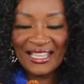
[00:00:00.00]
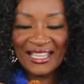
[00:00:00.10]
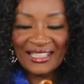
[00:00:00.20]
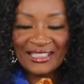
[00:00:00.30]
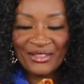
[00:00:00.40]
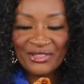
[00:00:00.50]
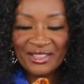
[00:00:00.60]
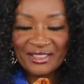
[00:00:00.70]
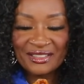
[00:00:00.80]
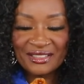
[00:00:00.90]
I left
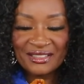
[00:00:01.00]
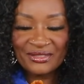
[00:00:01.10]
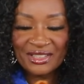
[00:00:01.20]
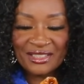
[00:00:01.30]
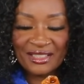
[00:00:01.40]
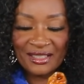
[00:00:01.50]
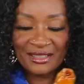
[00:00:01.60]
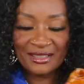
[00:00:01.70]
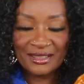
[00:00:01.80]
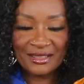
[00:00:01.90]
the, uh, what you call
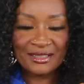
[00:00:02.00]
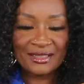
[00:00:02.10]
it here?